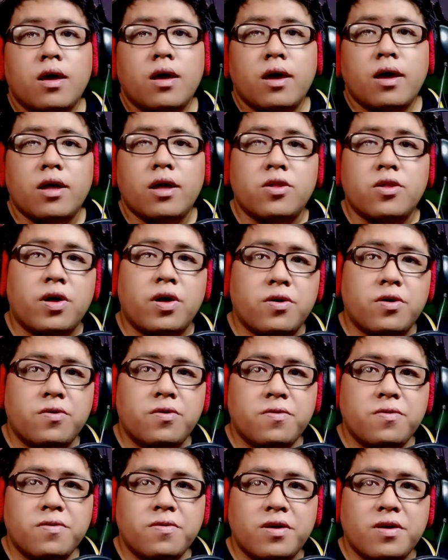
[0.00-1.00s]
Hello,
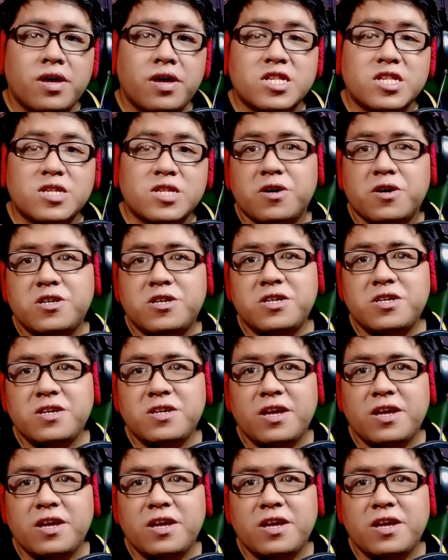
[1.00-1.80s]
hello. It's Moji,